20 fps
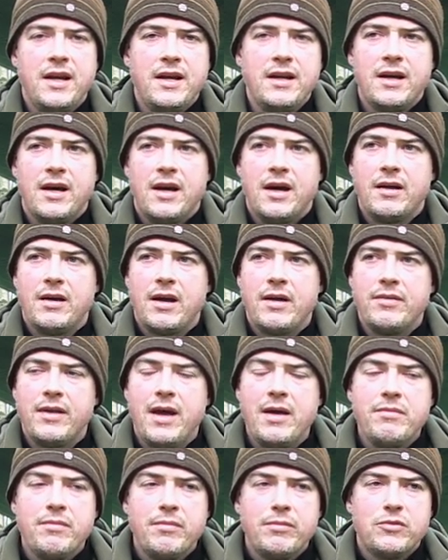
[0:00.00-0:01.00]
then
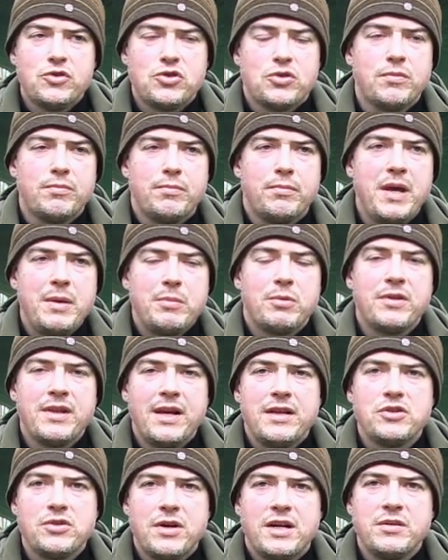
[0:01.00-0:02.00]
people
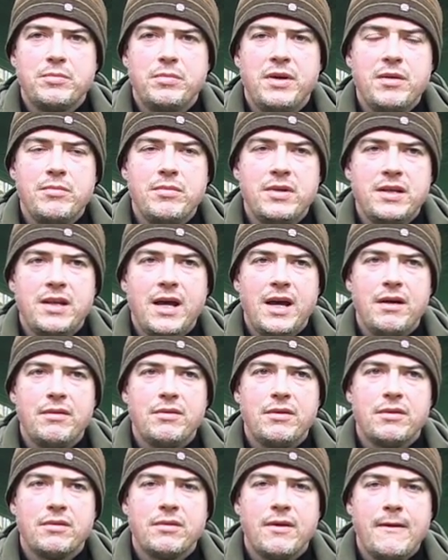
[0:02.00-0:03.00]
then try to pin me
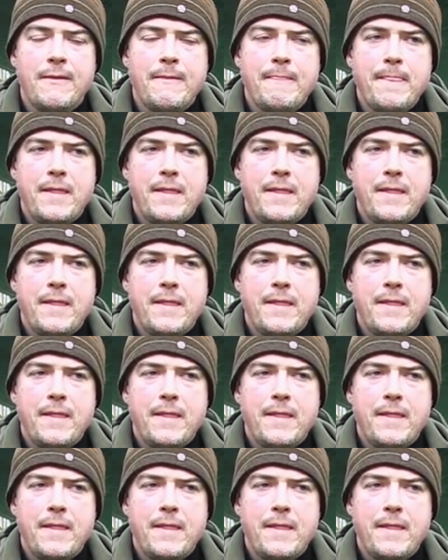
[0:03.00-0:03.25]
down on